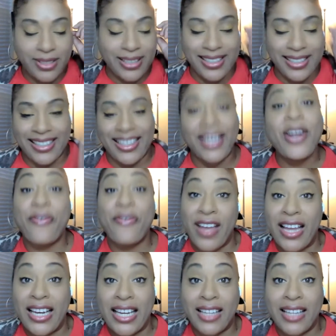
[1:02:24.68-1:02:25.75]
So they're going to
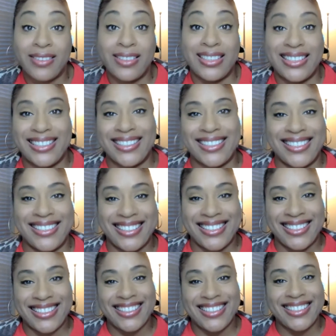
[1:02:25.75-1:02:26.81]
find it.
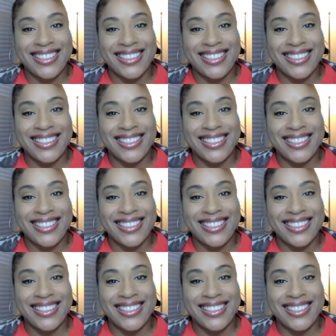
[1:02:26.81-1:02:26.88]
So